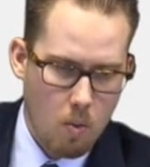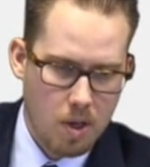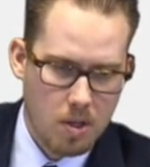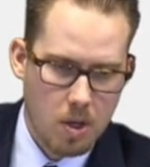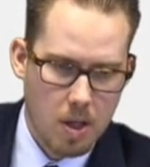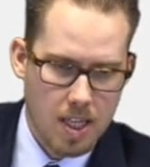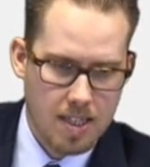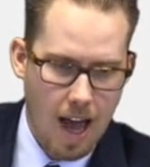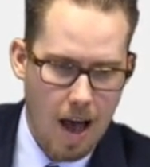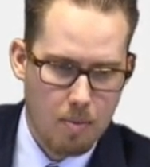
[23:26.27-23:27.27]
When you go to the
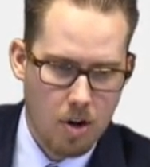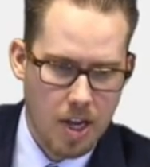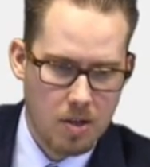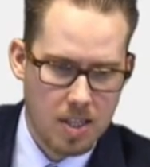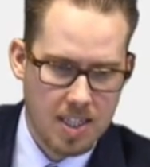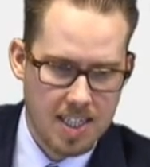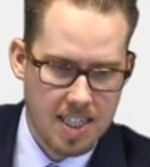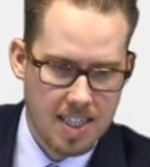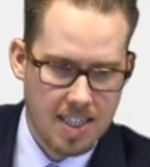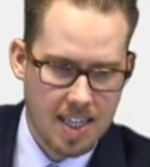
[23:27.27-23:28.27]
top right, you can
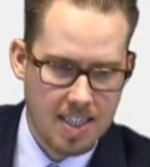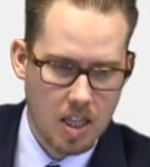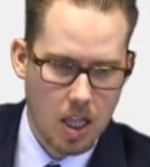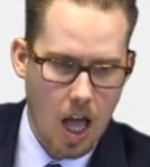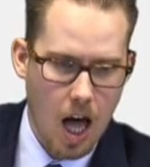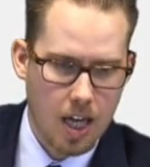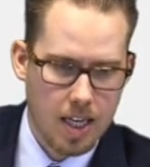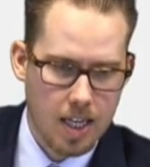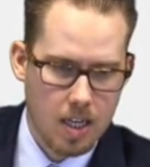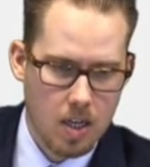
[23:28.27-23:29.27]
see it says
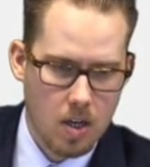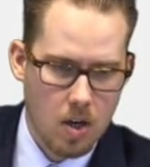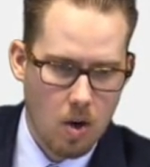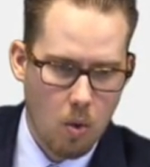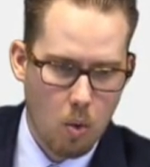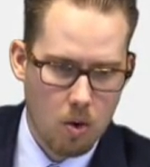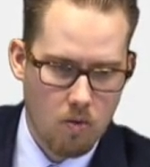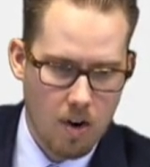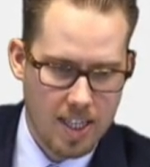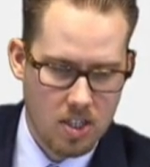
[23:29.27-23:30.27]
Login or
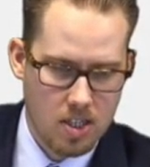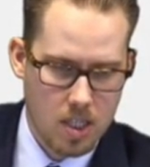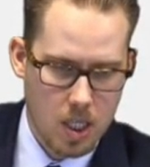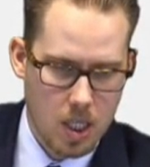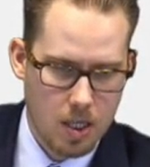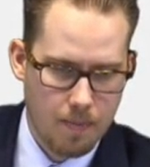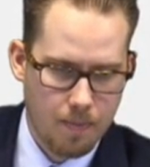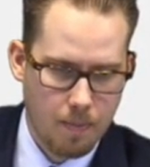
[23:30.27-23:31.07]
Register.